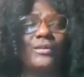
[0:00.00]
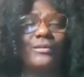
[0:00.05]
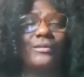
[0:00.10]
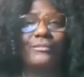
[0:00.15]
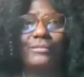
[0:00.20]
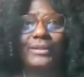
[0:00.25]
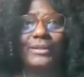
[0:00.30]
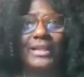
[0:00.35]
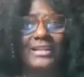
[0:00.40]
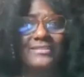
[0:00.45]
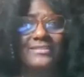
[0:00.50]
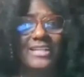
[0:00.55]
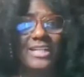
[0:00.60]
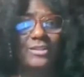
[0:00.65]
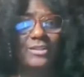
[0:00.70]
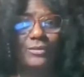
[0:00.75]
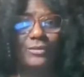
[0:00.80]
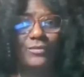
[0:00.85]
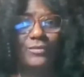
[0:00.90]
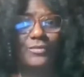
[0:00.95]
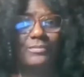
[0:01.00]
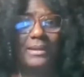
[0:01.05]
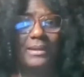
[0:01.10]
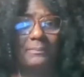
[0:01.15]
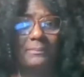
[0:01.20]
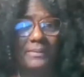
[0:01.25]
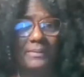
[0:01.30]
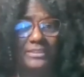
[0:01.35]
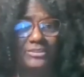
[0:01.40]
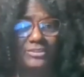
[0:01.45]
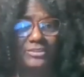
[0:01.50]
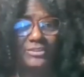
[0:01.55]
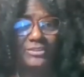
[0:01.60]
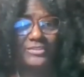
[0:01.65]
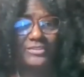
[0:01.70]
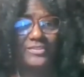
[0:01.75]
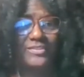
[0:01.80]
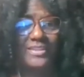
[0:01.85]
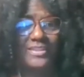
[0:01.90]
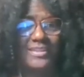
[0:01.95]
but as I look through my
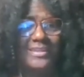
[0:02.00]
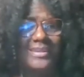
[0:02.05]
pictures,